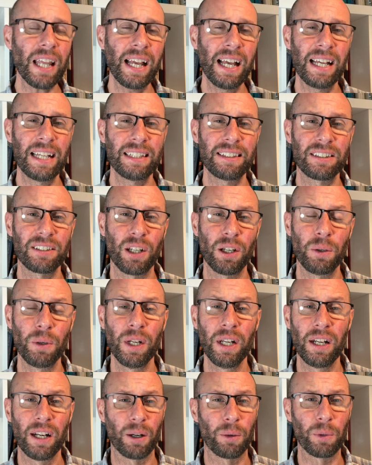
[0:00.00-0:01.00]
And so
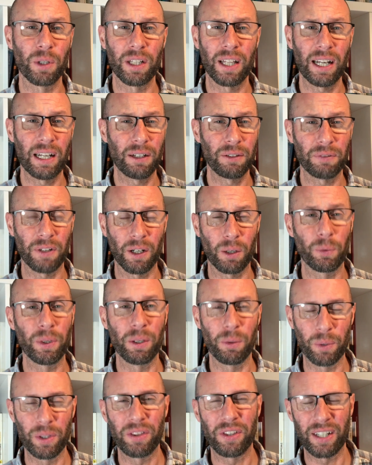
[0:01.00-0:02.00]
we'll have,
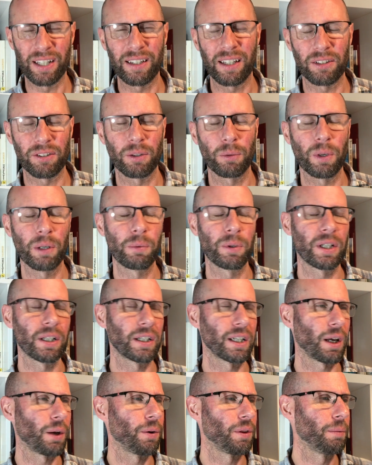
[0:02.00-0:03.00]
we think that's the way we're going
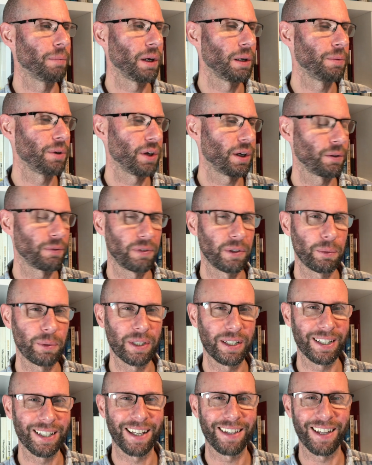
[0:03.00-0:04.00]
to go at the moment. Hopefully we
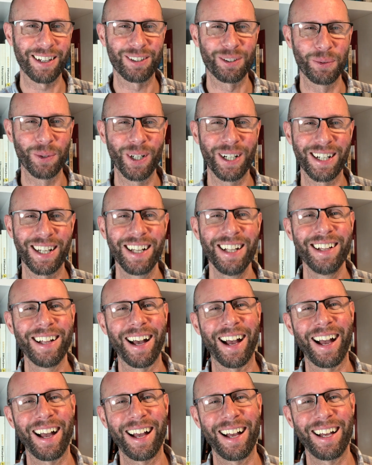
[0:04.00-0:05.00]
can get that to work.
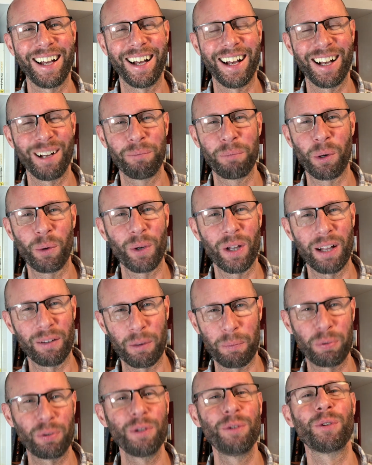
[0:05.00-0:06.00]
But we'll have a
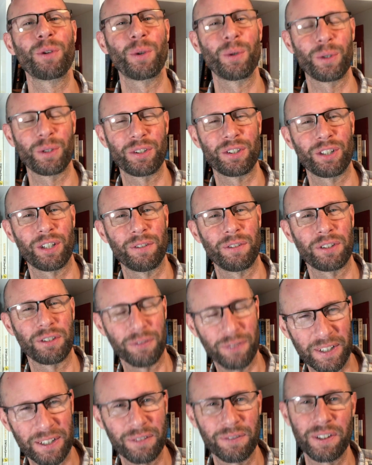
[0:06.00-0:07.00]
pre-recorded service
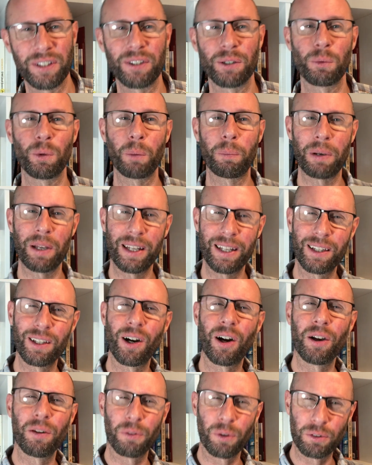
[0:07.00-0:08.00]
effectively that will play
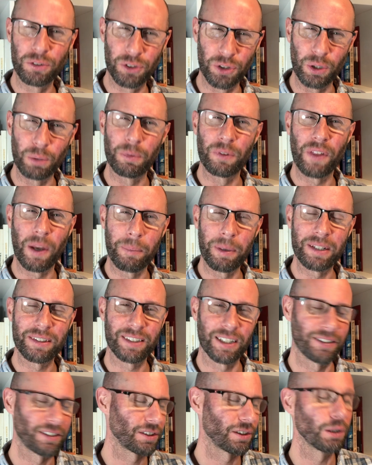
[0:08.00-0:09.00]
live on Zoom, if that makes
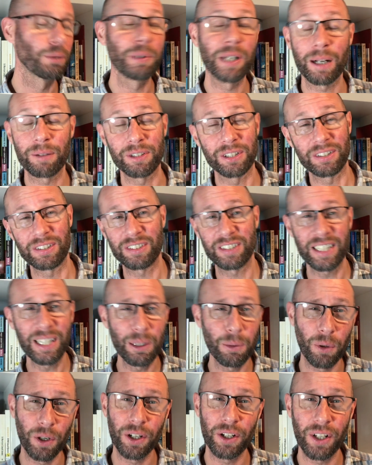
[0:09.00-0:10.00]
sense. So you'll be able to see
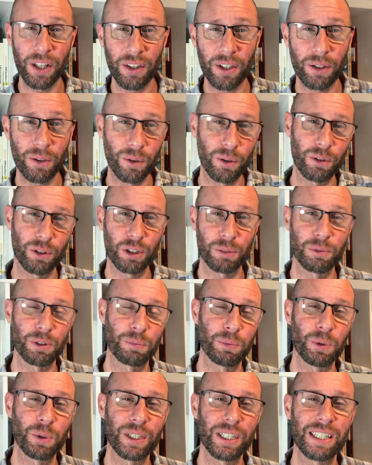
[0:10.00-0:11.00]
one another on Christmas
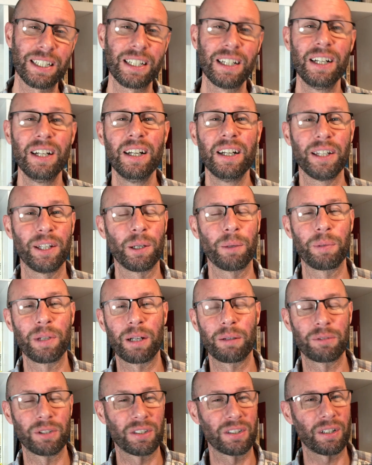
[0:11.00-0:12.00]
morning. You'll be
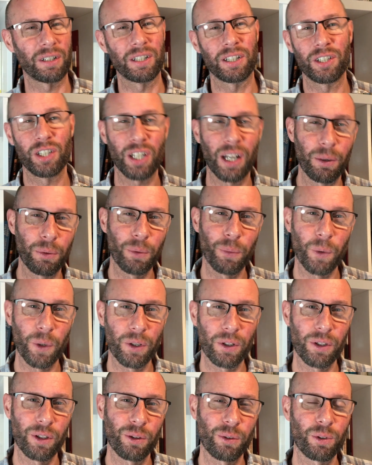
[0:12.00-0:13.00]
able to kind of chat with one
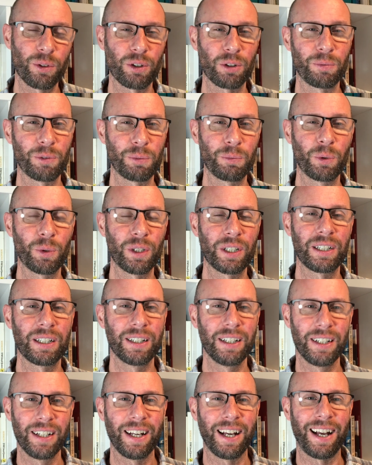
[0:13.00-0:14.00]
another on Christmas morning,
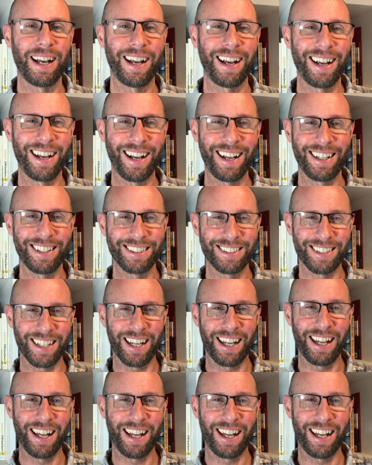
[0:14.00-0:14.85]
and